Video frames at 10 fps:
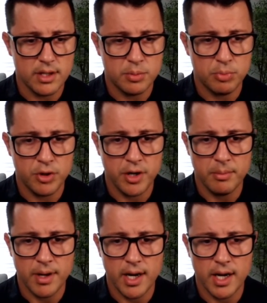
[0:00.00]
this
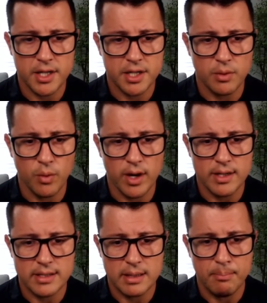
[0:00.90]
pretty much
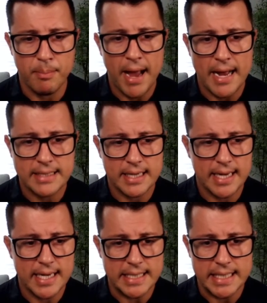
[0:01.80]
runs a bat
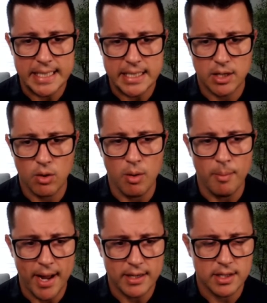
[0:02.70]
edit
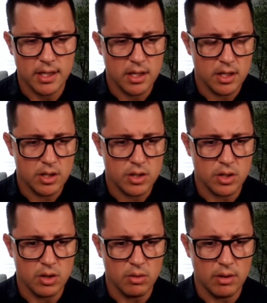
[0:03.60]
command.
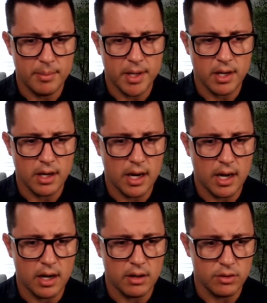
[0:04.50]
So let me
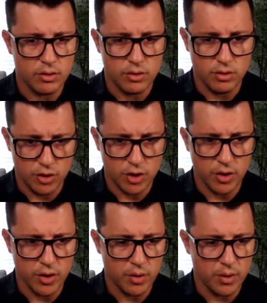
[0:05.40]

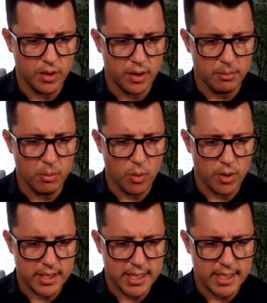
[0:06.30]
show you in
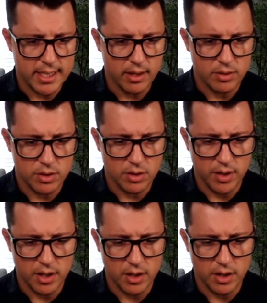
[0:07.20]
more detail.
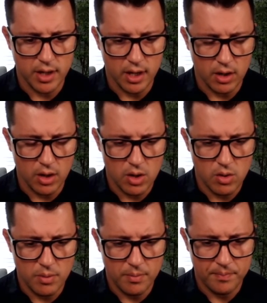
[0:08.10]
So here you can
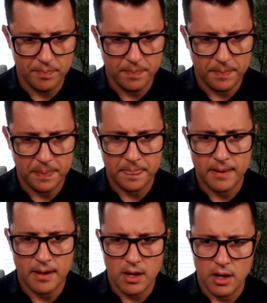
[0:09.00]
go,
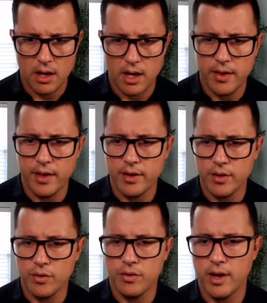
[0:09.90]
and
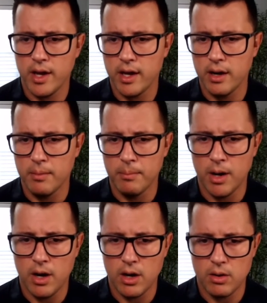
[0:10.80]
then you say here
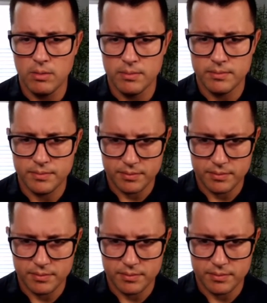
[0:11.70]
model,